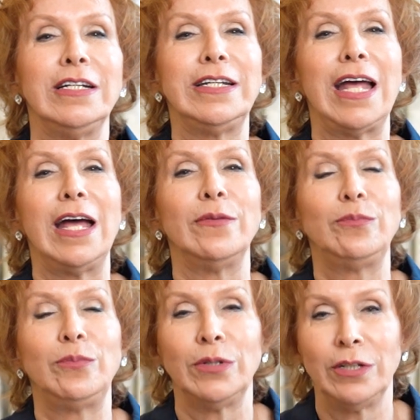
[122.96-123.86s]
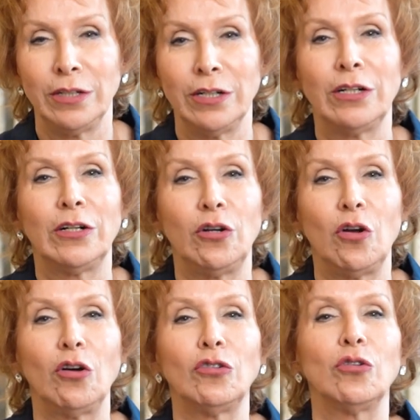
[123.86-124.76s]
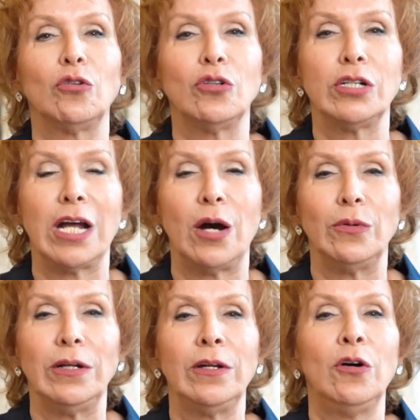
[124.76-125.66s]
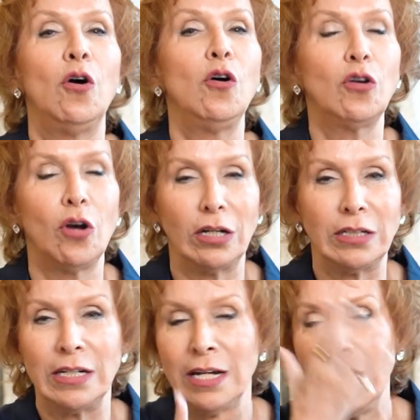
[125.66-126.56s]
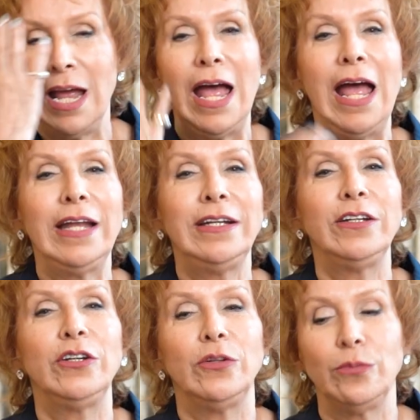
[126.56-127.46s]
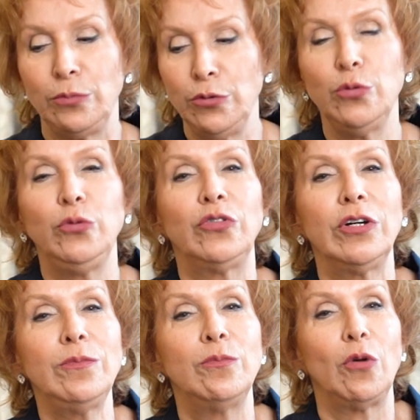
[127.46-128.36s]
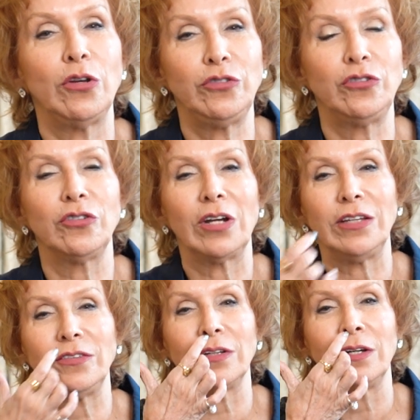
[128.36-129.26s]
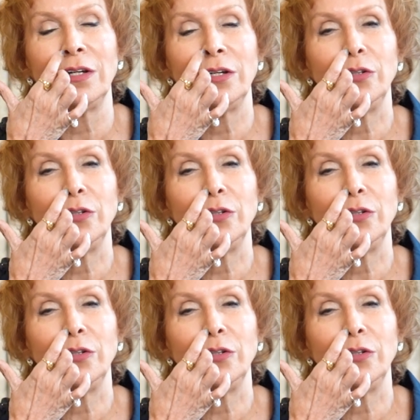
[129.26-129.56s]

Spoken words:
damp cloth or towel or cotton and use a moisturizer.